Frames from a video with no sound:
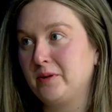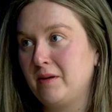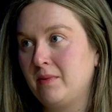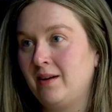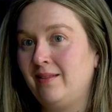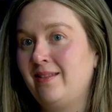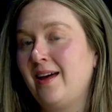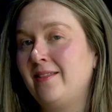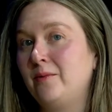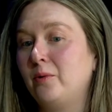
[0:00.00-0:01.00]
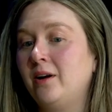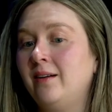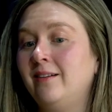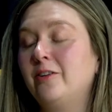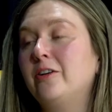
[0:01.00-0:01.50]
a month, and then
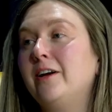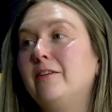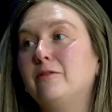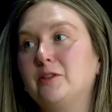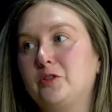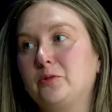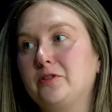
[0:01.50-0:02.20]
1 creative ritual.